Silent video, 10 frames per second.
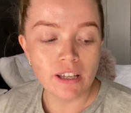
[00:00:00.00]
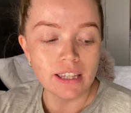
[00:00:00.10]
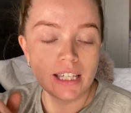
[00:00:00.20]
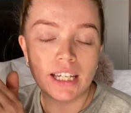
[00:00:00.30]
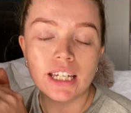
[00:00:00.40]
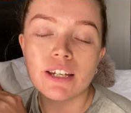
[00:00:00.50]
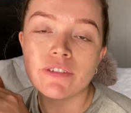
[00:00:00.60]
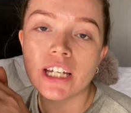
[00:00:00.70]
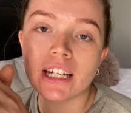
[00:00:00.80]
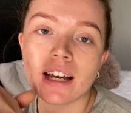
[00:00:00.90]
the
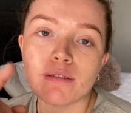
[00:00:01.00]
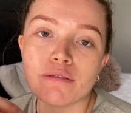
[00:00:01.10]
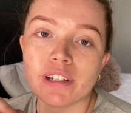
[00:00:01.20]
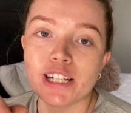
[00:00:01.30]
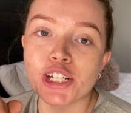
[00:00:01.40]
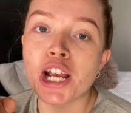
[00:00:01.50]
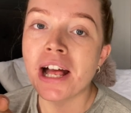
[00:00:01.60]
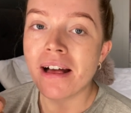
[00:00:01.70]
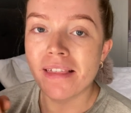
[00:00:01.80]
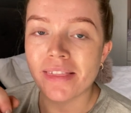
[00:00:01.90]
evening and finish
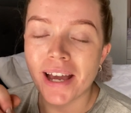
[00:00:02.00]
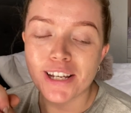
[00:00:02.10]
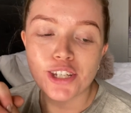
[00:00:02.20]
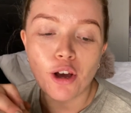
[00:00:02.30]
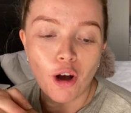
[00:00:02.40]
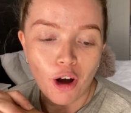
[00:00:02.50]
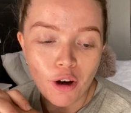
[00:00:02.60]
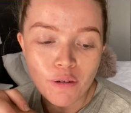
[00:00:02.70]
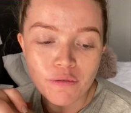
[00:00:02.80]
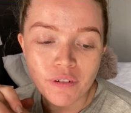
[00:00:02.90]
that
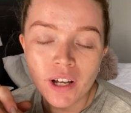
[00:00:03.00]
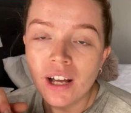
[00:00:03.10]
off.